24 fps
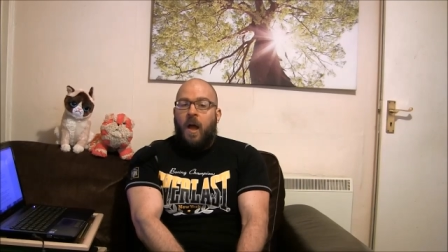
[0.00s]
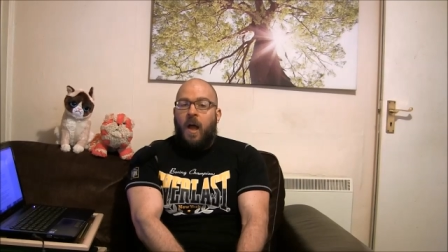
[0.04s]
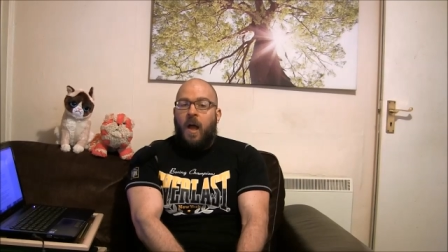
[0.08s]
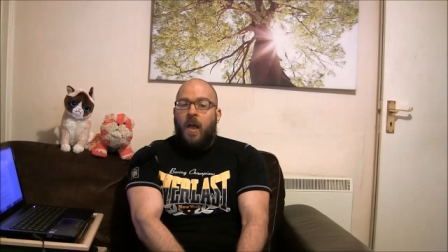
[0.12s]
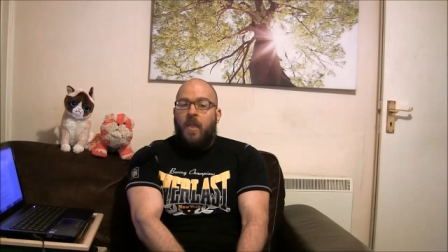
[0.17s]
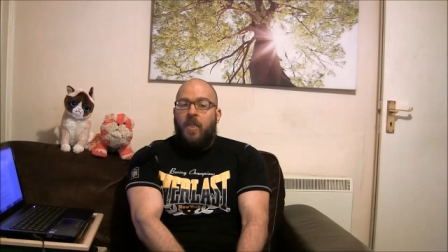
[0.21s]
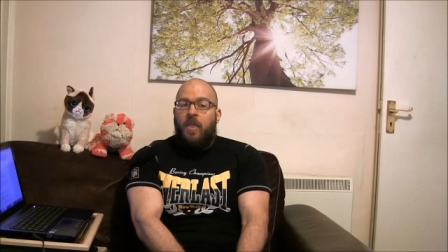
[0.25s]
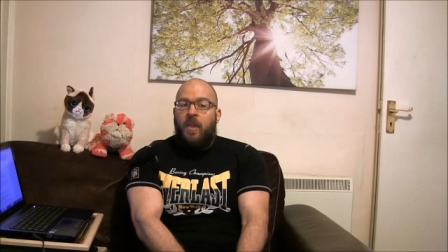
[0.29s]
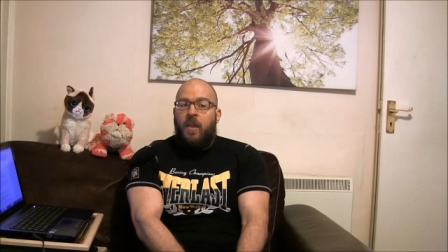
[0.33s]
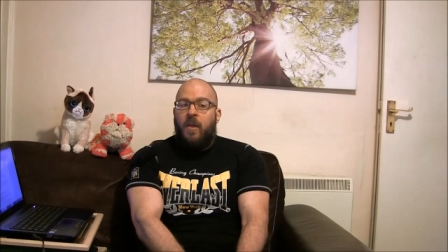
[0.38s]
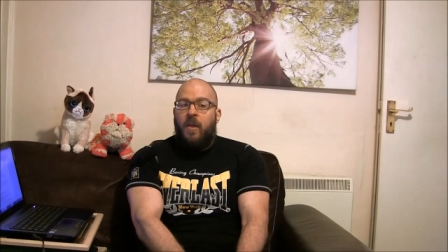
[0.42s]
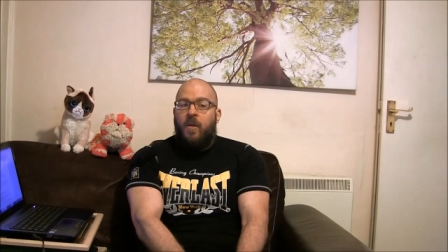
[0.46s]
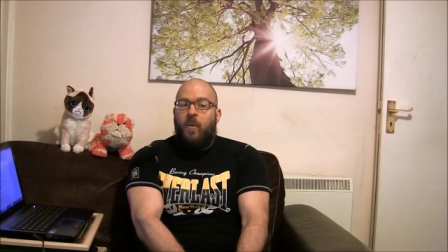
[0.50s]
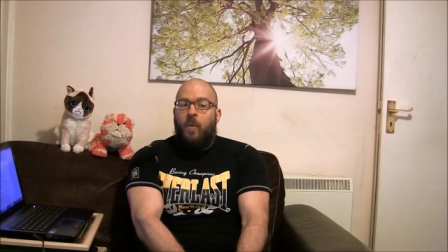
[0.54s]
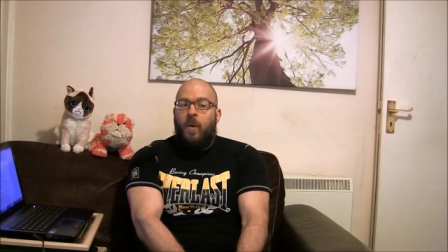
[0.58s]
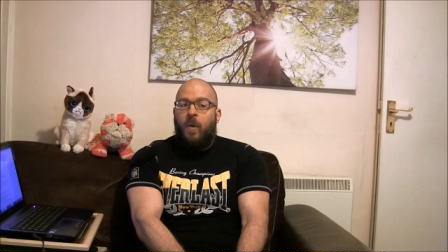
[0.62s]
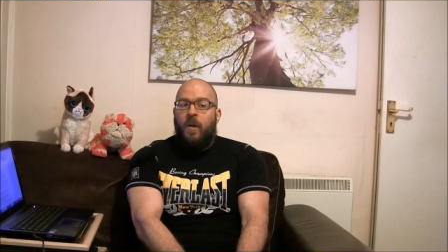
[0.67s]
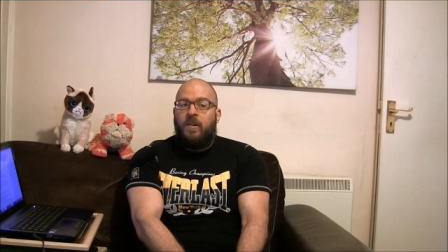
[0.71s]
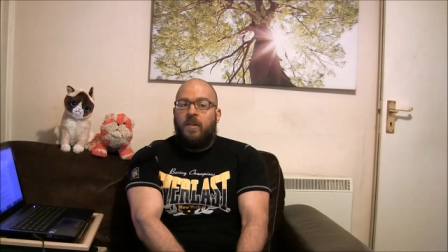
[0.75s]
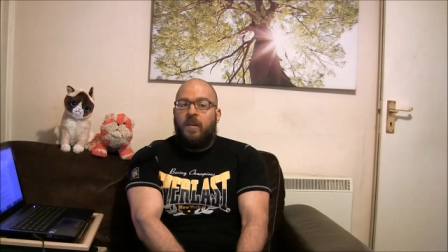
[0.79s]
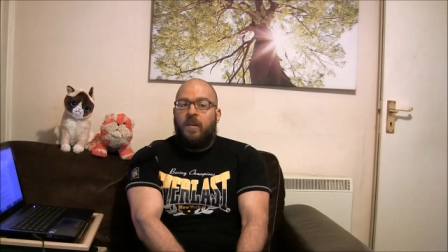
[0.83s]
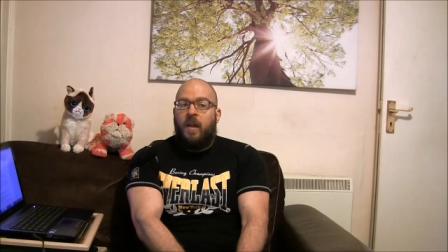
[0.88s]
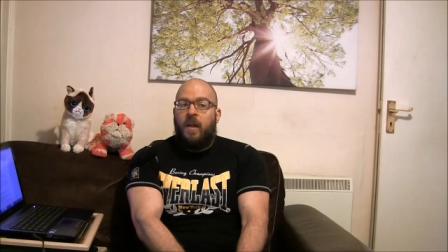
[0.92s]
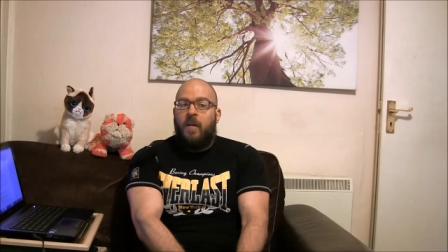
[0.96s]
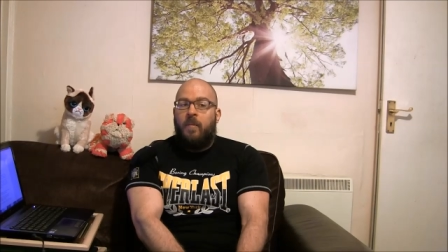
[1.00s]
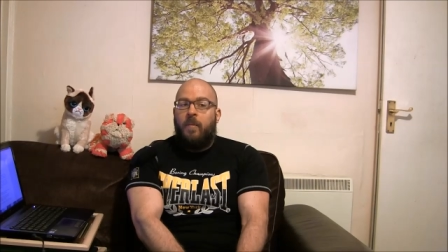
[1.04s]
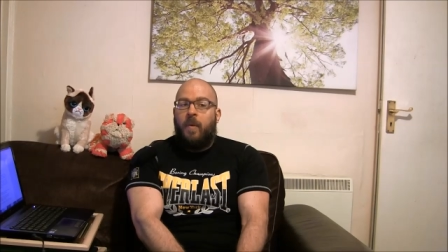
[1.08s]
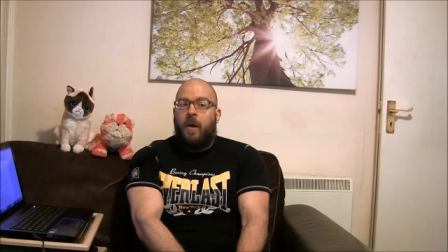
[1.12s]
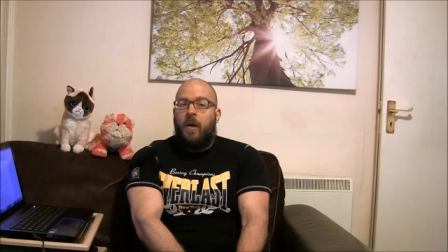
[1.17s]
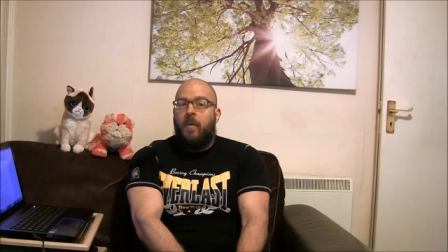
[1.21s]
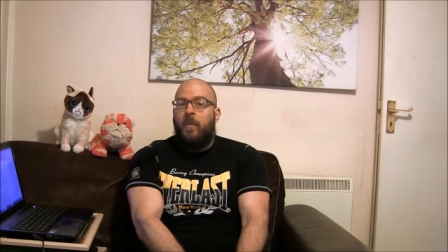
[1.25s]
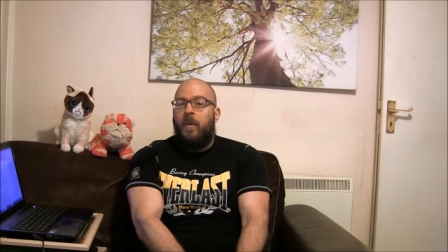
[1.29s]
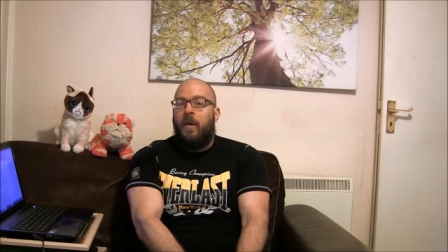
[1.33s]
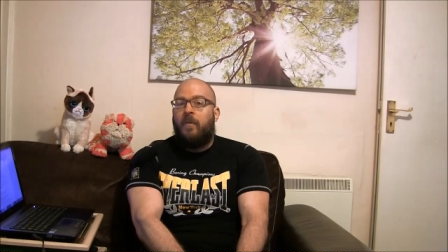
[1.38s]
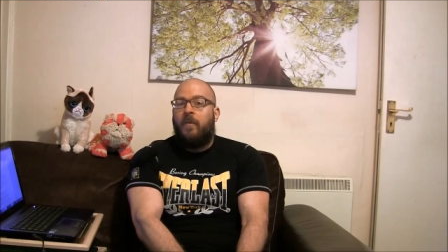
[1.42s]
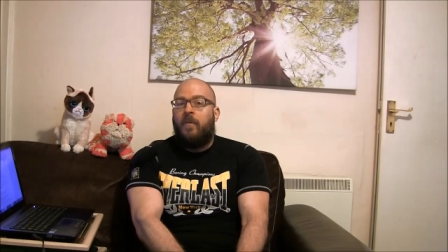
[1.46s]
I think West Side
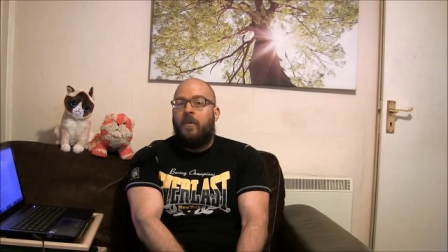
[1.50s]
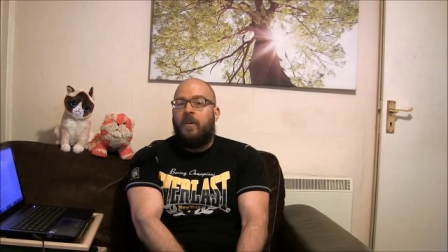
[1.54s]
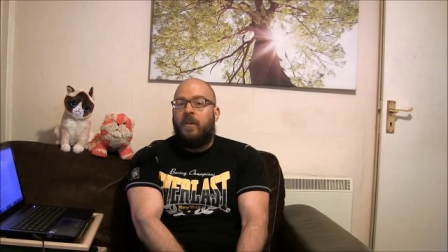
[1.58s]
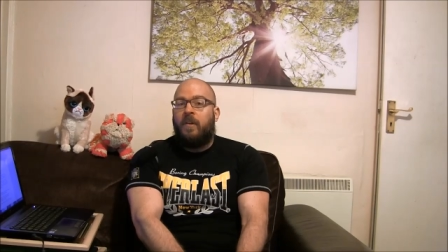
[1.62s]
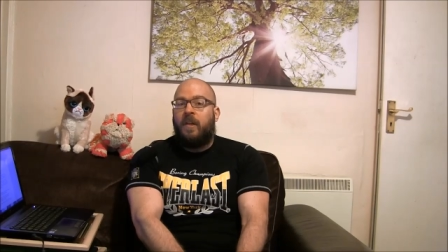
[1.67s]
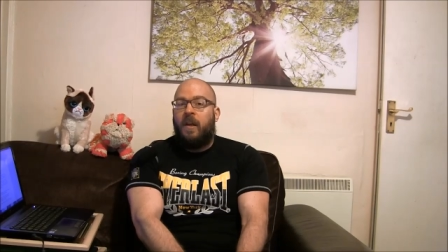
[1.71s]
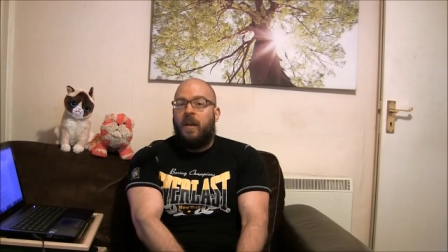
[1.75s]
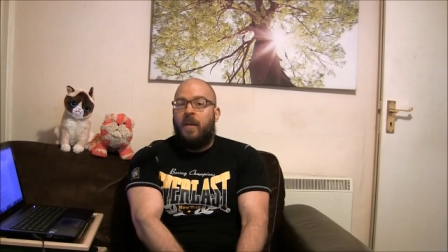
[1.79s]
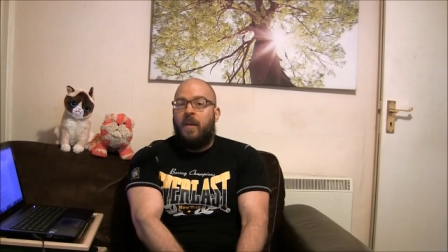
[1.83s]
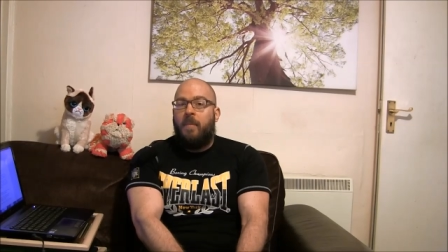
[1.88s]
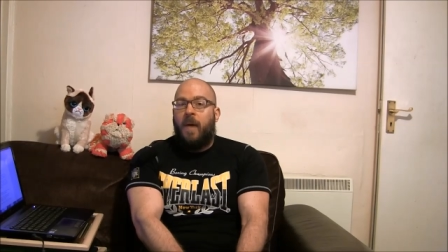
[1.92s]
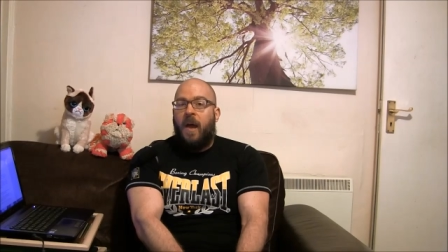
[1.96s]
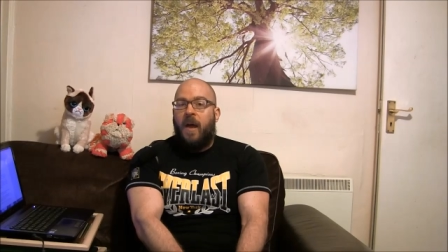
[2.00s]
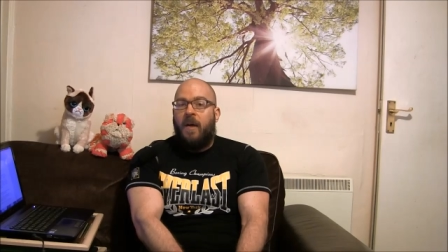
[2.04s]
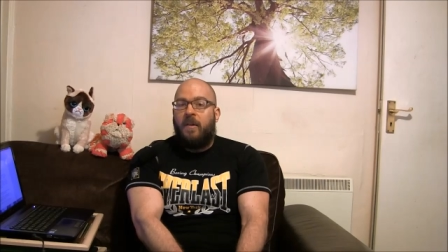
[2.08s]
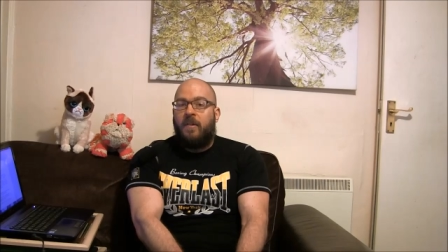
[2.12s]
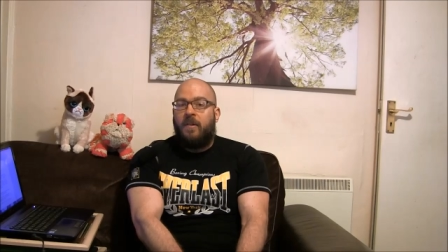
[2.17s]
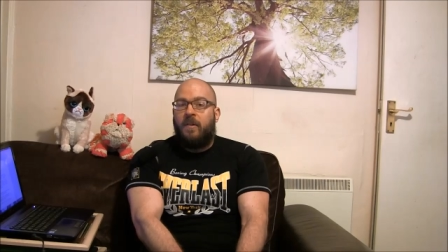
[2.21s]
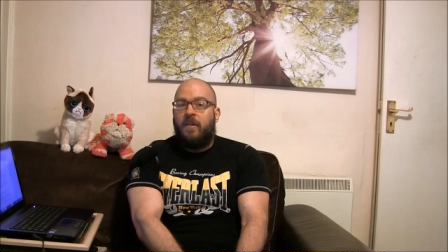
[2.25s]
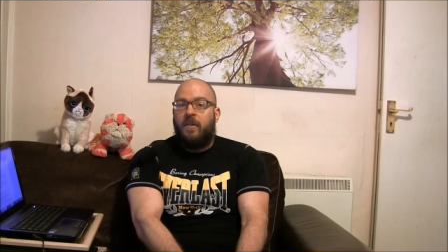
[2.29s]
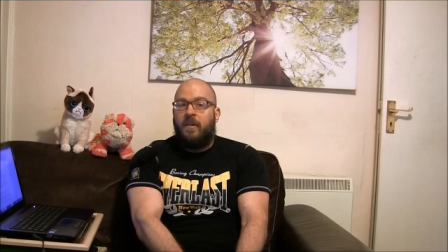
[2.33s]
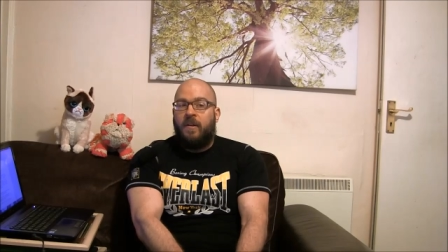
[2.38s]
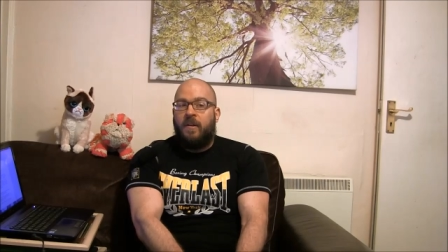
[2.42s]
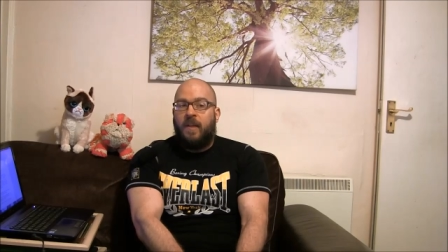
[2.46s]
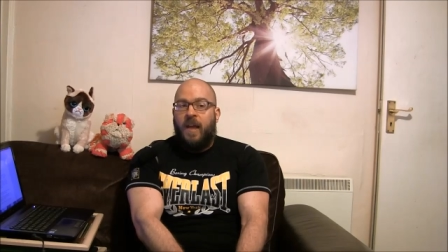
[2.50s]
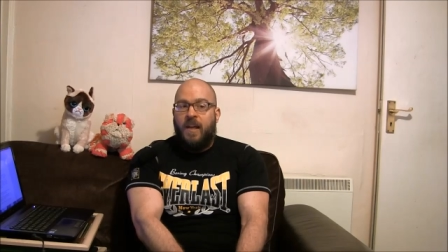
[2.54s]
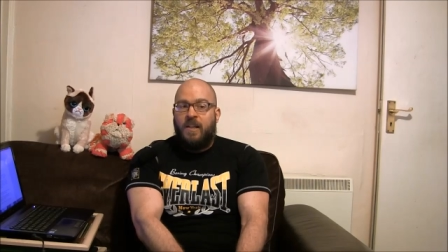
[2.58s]
Barbell for Skinny Bastards is